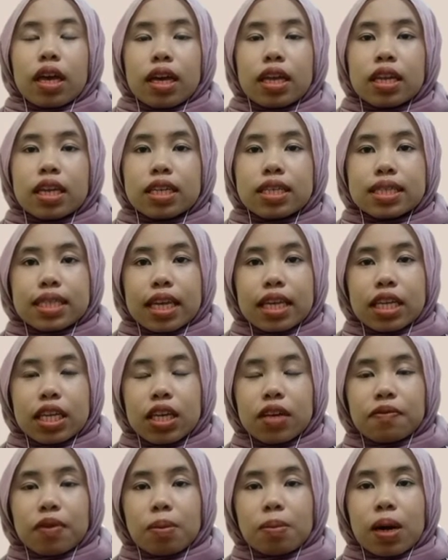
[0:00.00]
In a
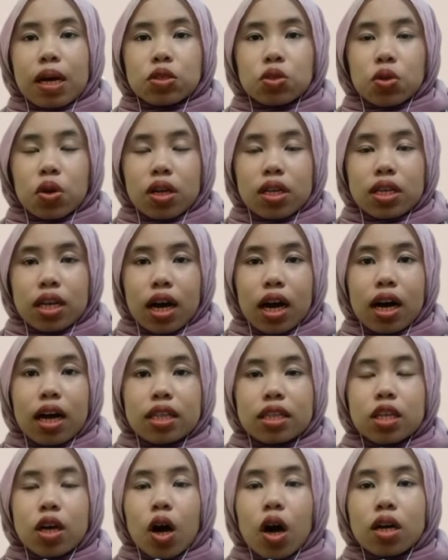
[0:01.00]
study from Australia,
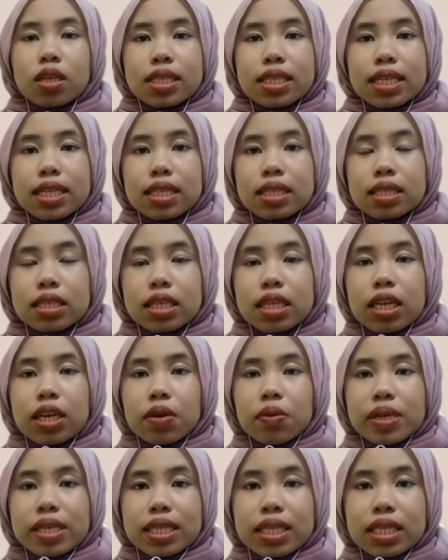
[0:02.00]
the authors did
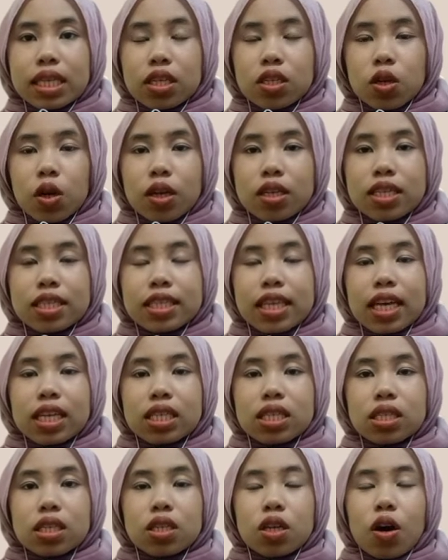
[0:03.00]
a research on
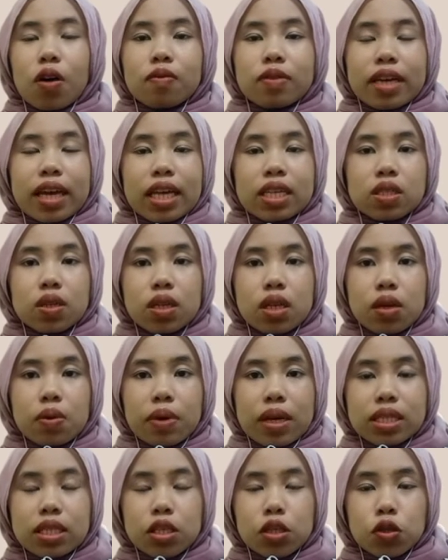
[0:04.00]
detection of gasoline
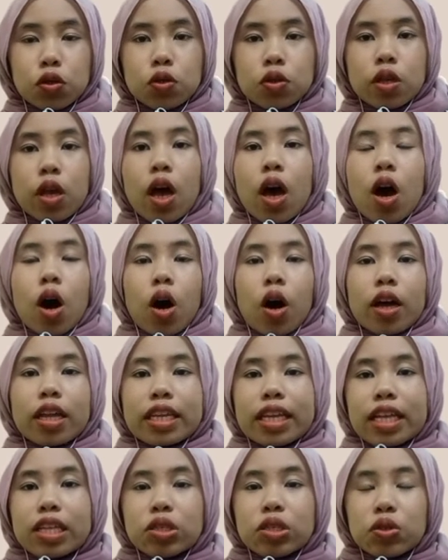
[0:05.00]
residues on
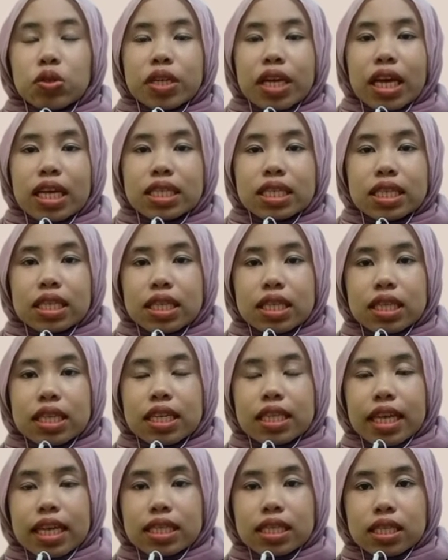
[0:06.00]
natural and
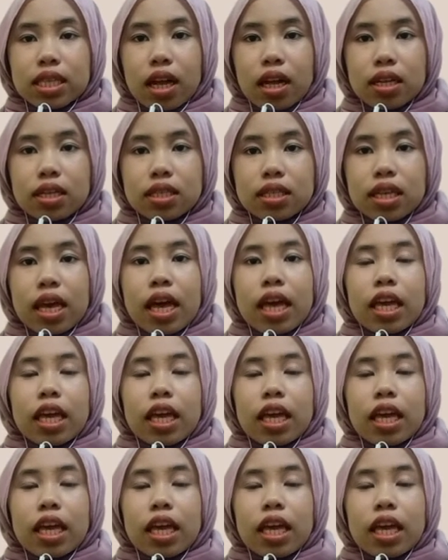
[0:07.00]
synthetic textiles.